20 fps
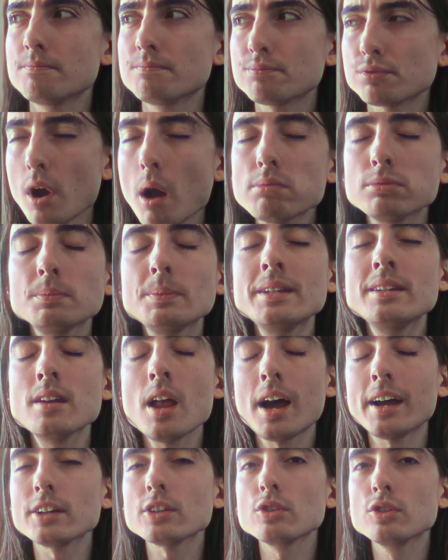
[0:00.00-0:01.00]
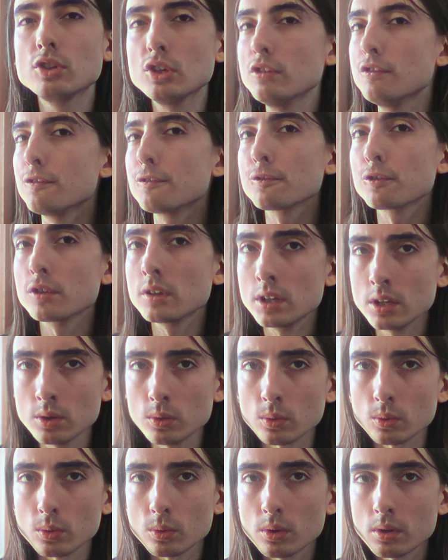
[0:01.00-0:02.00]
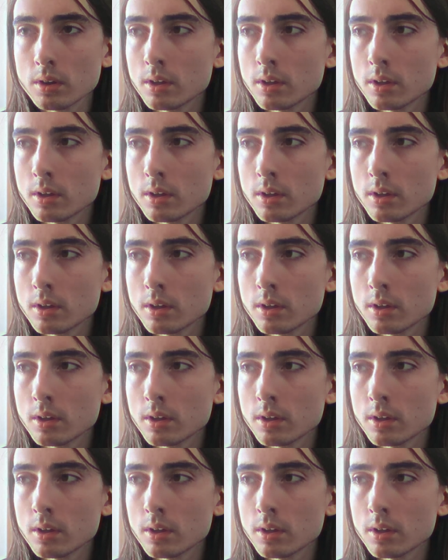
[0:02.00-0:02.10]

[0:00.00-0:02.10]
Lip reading: probably not good for you.